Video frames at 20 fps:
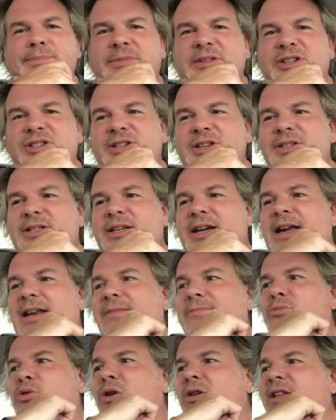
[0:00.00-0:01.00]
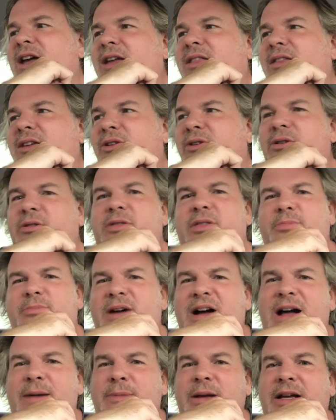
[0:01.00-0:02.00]
She's kind of more like the Earth
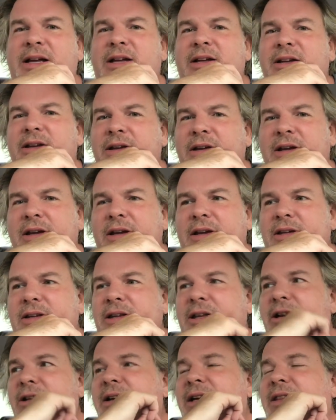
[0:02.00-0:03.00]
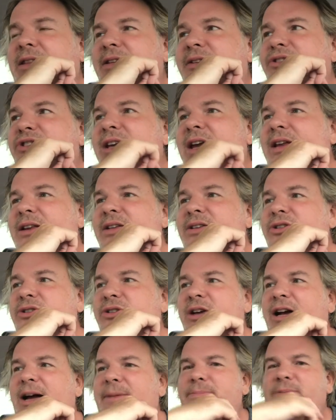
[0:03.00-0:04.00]
Mama, you know, like the Janis
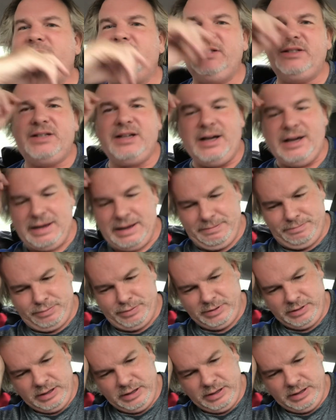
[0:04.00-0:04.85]
Joplin type.